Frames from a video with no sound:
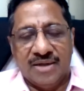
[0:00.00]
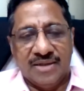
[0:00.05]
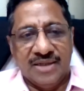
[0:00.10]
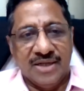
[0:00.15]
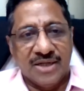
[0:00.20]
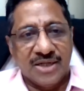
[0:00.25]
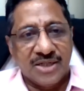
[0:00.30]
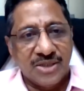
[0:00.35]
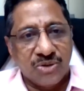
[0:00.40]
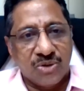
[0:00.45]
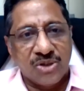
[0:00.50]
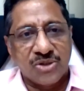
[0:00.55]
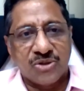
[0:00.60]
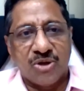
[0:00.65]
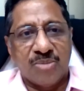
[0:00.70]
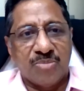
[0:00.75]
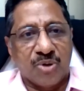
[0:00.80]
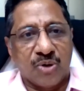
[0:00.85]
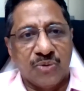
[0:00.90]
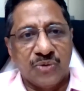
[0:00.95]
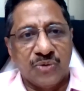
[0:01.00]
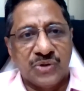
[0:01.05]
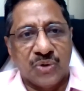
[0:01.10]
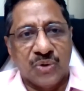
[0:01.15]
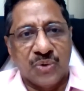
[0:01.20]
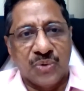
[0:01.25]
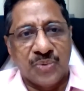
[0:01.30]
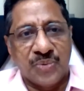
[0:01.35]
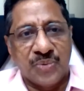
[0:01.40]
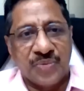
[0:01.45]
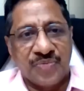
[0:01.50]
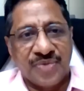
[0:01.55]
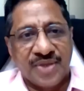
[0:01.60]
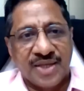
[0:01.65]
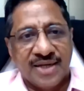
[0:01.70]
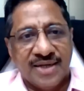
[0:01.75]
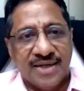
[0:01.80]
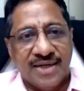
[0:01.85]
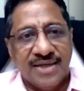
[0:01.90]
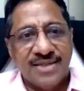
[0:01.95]
There is also a proviso.
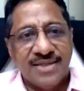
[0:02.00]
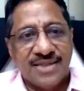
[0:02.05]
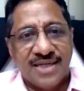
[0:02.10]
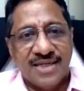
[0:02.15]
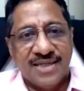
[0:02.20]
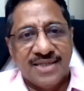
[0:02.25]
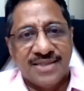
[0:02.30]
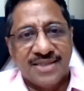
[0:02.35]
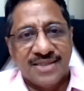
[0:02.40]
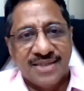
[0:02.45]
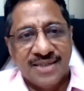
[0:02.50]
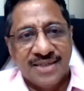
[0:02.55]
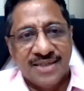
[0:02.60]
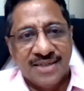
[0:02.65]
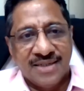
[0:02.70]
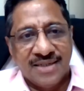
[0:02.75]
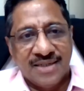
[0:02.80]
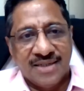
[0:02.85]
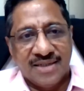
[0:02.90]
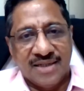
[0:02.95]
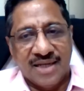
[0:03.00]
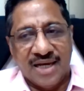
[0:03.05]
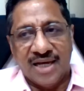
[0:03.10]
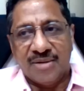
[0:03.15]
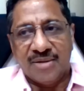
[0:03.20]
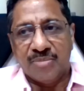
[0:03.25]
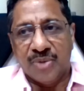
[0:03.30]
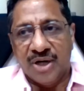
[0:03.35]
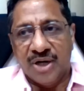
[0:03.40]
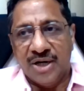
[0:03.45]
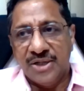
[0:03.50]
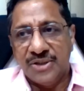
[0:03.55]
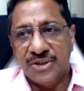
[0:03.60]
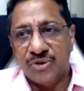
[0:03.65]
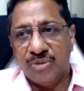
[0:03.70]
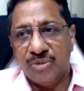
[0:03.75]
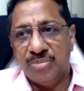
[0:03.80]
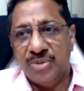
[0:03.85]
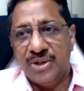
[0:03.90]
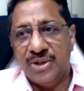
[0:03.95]
It says that money
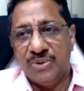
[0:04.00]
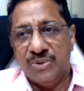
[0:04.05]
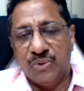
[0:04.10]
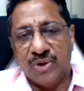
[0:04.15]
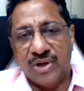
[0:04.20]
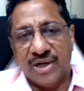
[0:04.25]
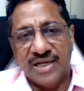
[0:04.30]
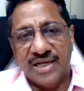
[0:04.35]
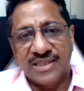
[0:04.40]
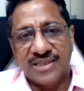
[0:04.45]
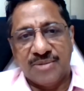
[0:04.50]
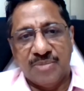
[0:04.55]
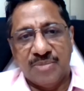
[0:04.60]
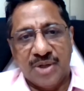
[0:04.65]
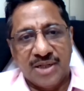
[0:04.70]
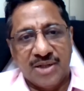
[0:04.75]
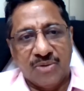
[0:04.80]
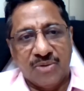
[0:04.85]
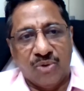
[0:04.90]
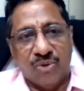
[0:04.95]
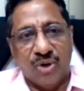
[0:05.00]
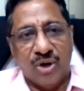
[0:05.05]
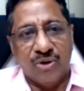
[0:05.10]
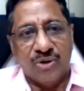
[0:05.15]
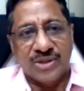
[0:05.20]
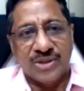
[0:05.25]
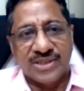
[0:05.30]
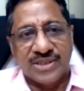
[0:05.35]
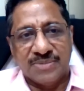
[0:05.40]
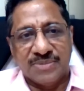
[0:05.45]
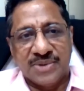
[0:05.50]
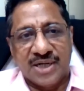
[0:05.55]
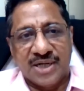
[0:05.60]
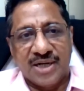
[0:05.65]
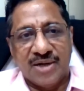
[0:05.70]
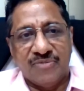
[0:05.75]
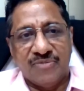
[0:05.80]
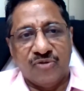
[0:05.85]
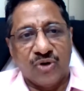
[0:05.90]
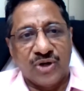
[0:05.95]
should be utilized by the wholly owned
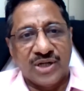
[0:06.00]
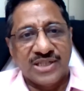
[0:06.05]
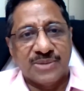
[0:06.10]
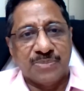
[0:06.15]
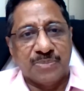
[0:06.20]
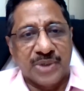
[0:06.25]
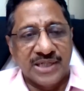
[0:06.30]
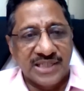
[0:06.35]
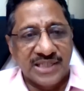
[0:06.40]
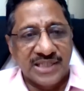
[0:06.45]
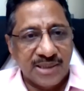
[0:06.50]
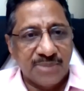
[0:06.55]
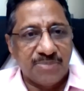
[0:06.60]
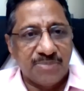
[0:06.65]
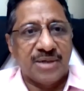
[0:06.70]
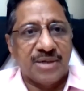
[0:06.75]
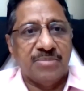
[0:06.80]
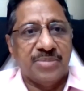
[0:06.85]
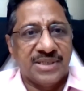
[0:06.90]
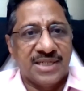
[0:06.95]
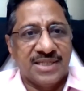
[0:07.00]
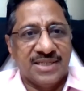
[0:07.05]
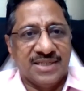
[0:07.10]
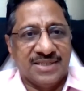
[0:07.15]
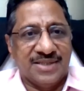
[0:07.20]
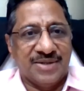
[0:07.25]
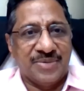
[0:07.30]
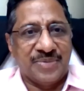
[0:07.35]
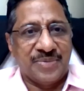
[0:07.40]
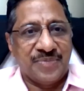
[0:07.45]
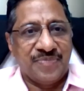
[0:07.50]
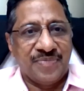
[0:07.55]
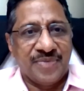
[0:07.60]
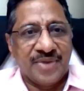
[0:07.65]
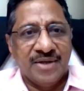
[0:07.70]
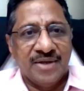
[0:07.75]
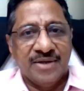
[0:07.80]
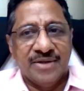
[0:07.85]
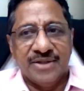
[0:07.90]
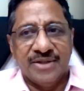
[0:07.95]
subsidiary for its principal business.
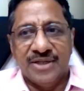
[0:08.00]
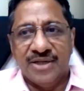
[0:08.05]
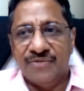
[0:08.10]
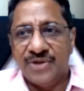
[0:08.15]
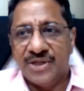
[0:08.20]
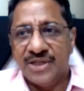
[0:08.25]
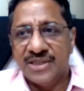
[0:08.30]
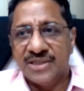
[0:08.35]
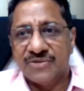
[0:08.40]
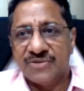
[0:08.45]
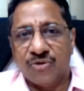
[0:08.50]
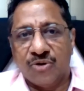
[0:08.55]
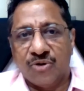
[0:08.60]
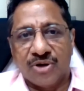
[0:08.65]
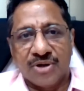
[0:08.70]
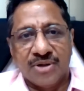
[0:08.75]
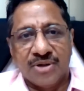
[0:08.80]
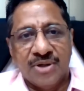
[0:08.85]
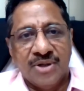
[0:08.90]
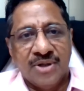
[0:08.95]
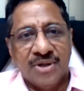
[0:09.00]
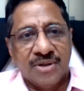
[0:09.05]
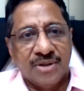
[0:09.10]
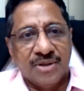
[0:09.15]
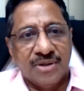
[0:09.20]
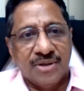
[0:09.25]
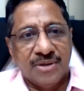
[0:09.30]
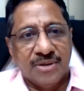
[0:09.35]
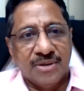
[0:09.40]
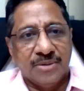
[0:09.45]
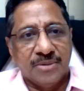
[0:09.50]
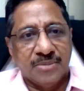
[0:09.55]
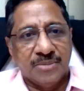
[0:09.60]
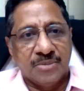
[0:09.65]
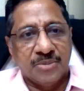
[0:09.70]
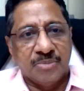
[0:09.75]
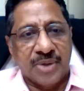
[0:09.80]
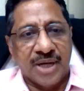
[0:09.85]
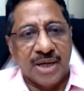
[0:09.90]
If it is for um,